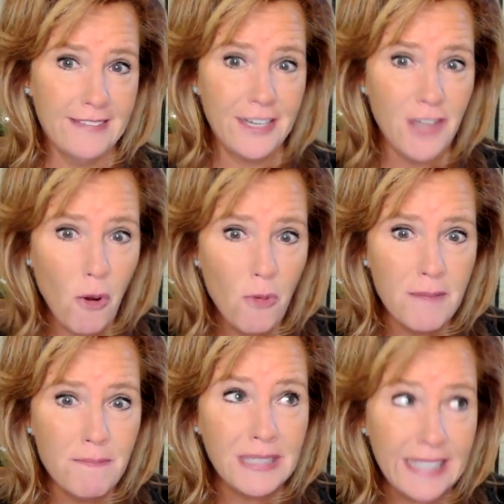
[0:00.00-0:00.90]
They
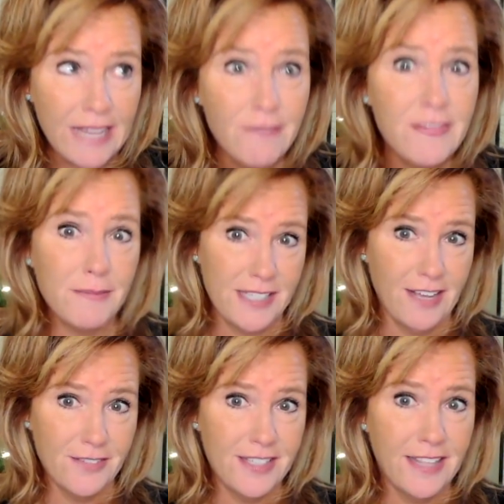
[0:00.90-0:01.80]
don't believe
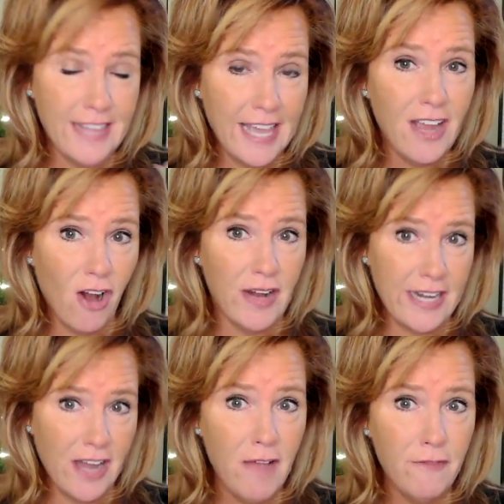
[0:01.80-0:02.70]
themselves that they are
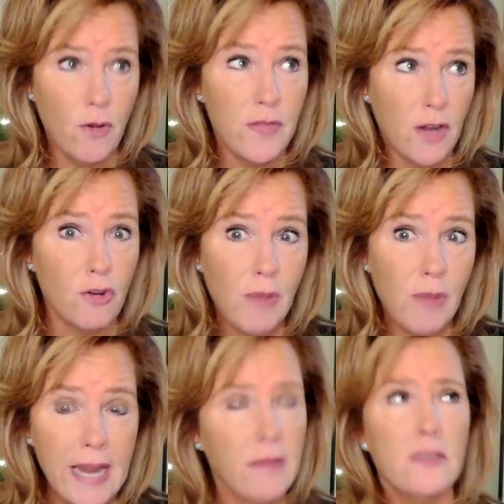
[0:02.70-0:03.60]
enough or they're great.